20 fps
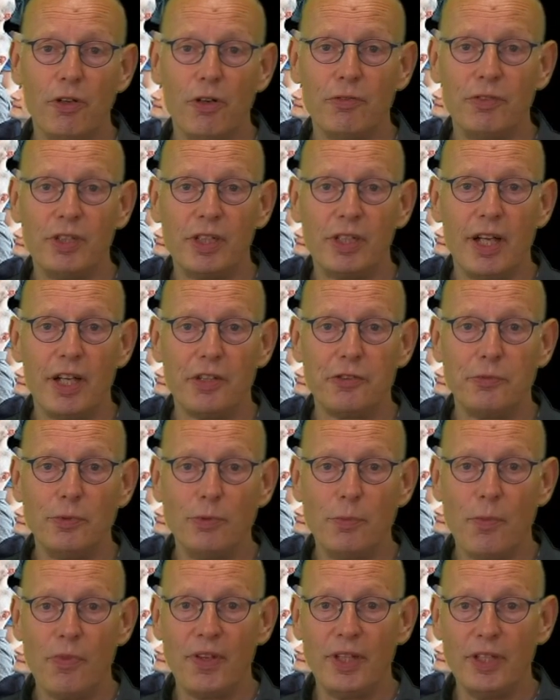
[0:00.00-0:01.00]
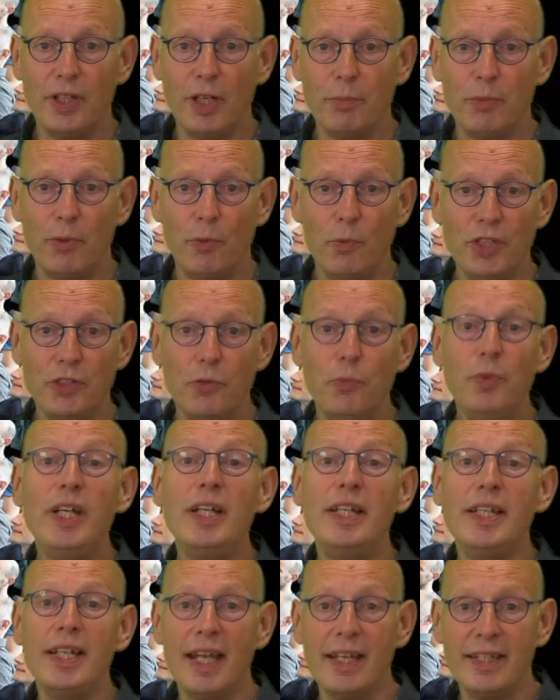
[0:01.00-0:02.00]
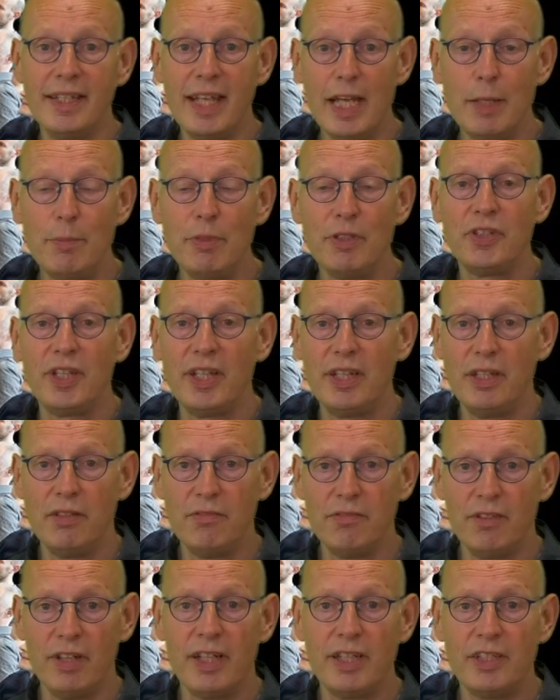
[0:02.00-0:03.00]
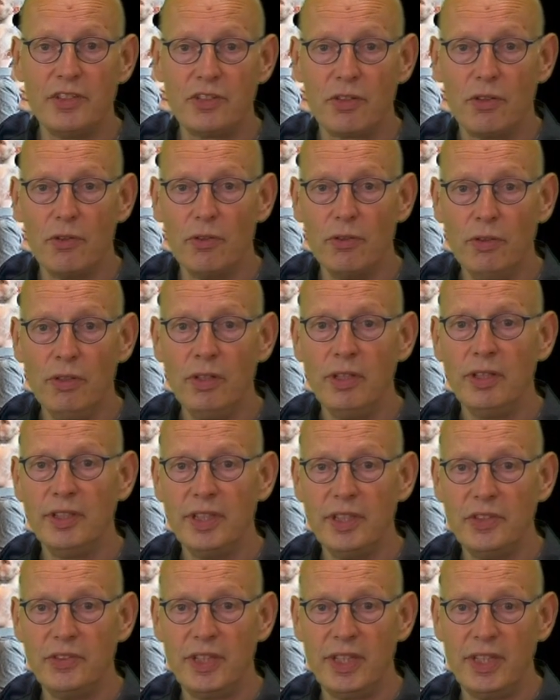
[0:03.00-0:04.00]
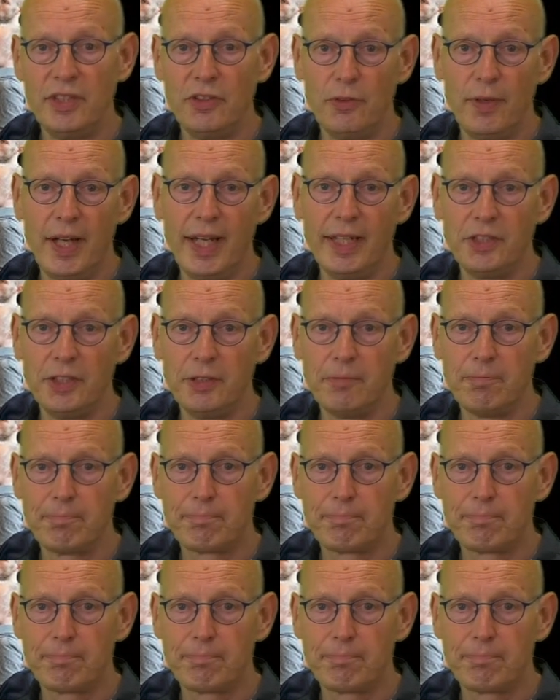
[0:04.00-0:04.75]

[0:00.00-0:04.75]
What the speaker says: of the classroom setup, which really enables and invites all this interaction.